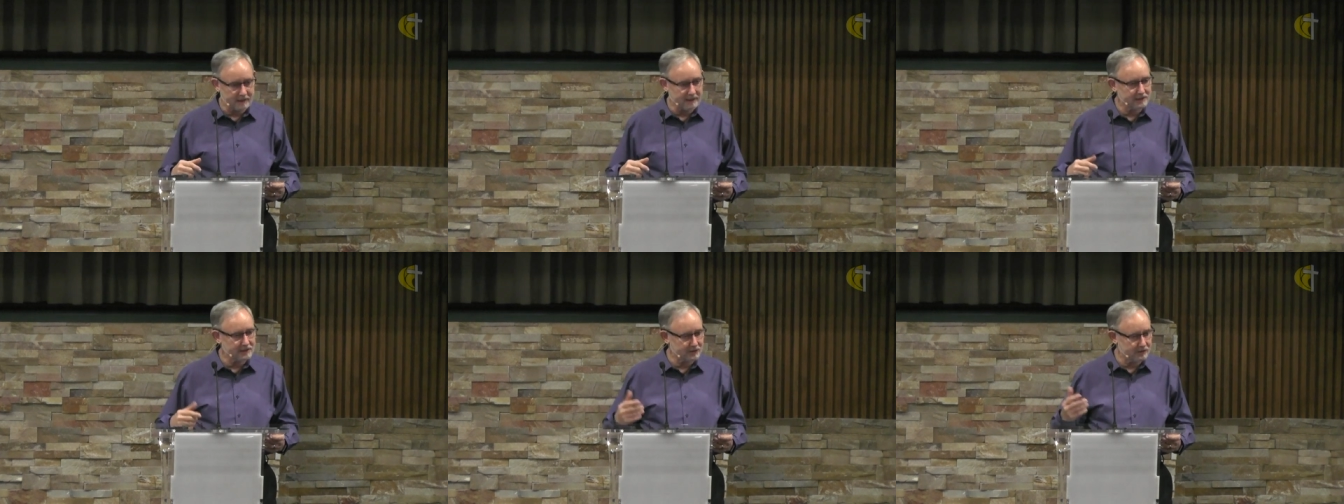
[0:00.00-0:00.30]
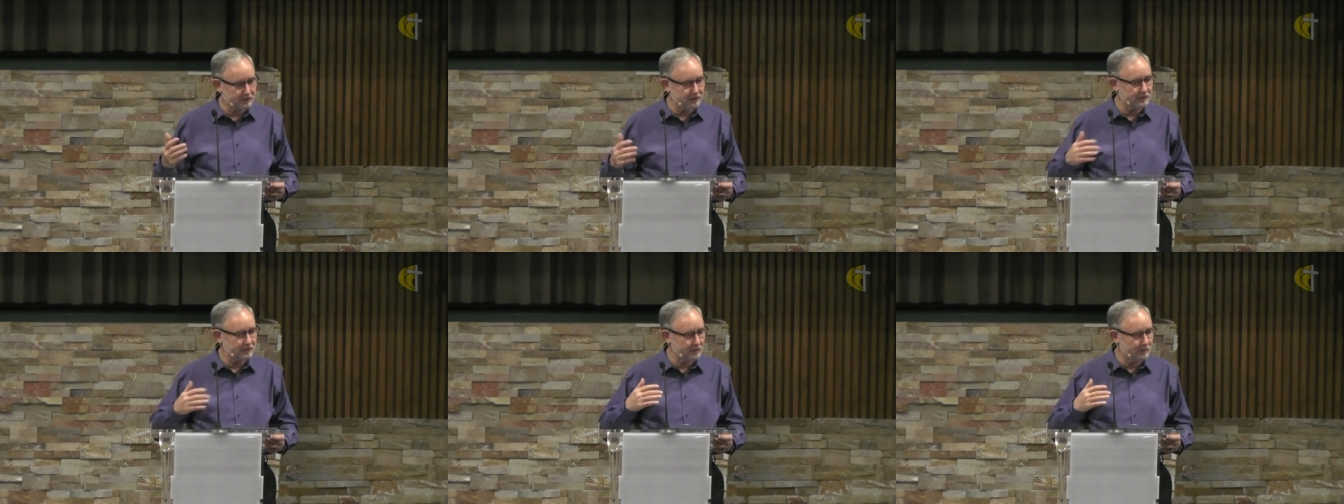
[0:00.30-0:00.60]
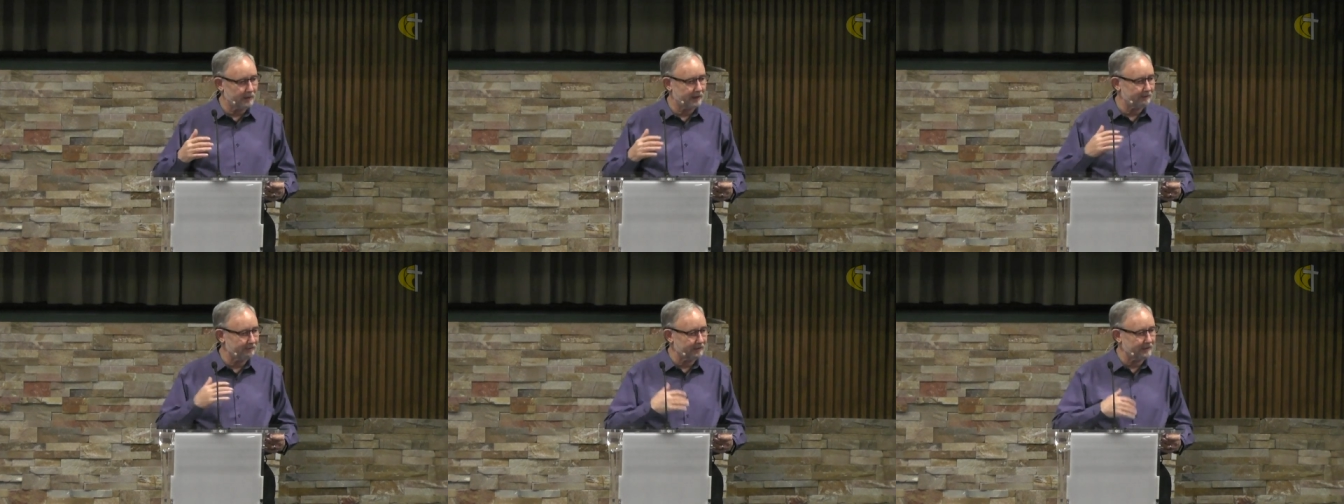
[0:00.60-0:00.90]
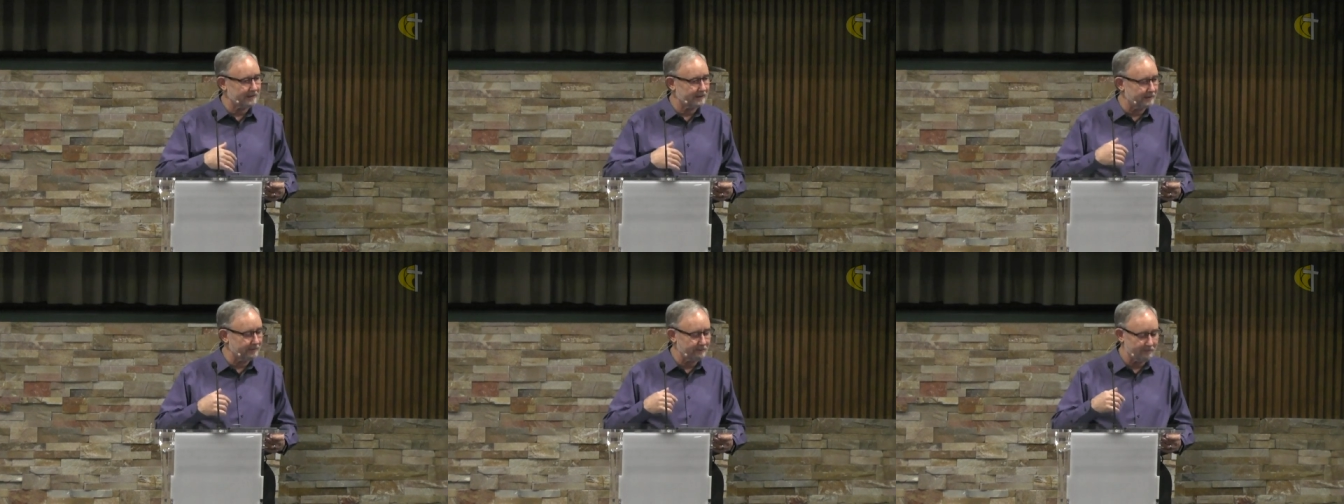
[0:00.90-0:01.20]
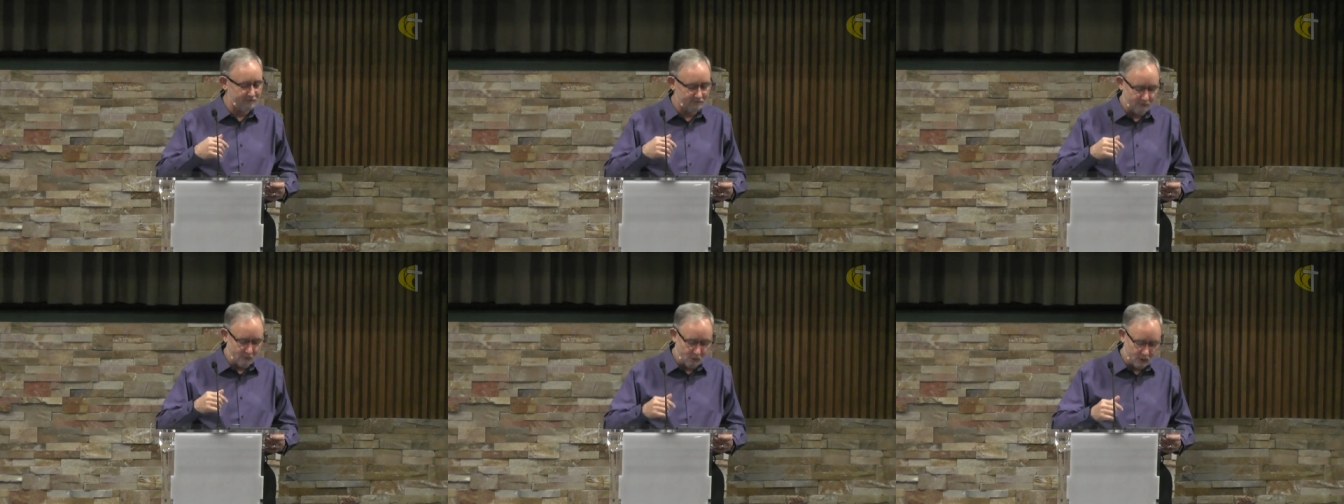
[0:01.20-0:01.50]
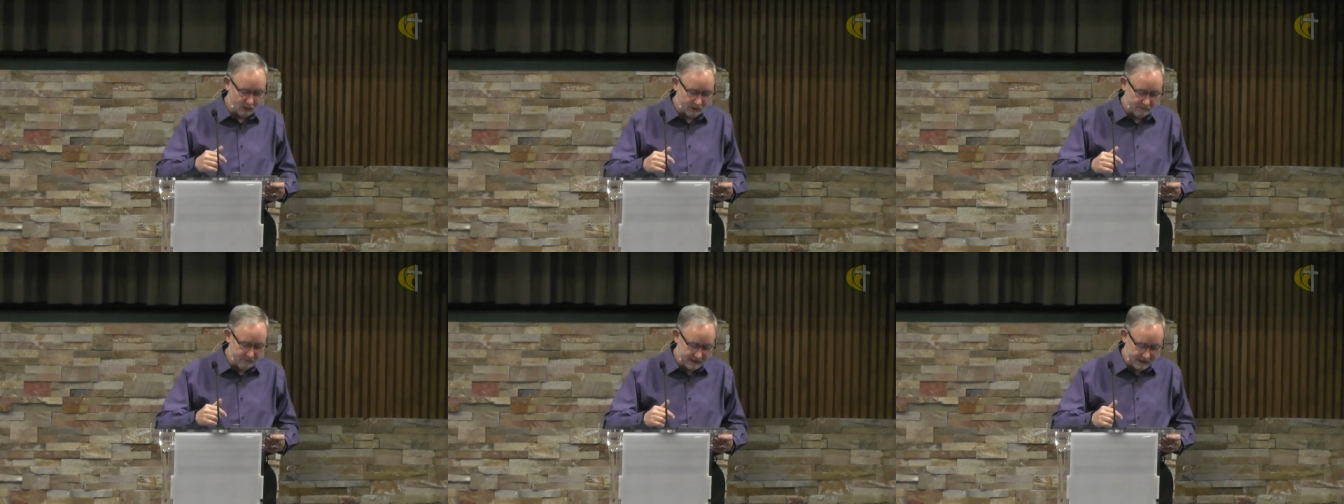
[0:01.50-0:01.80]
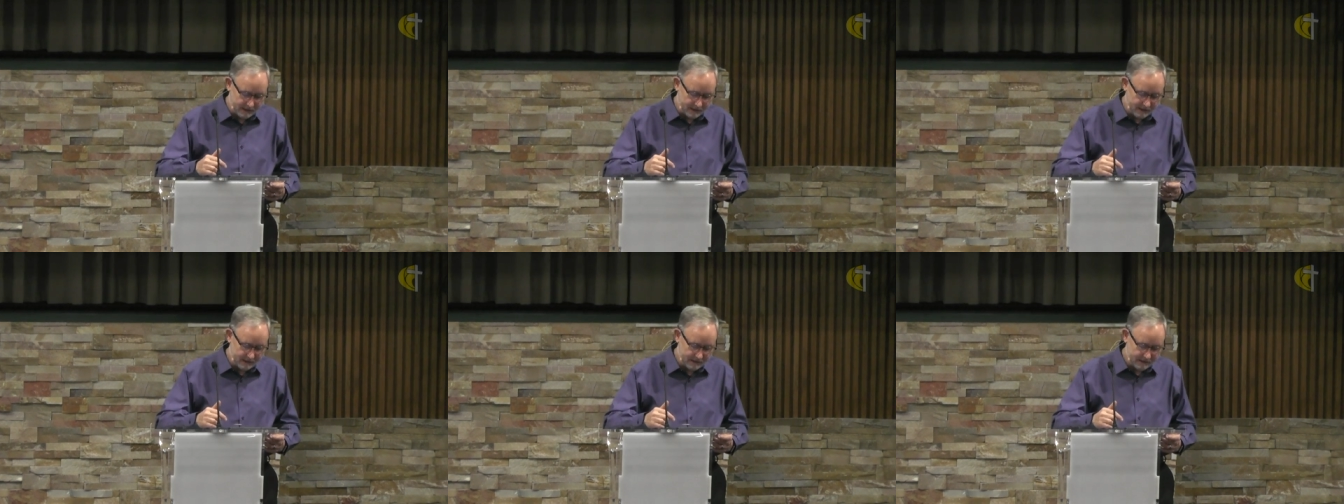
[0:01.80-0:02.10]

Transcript: He's going to do everything for me.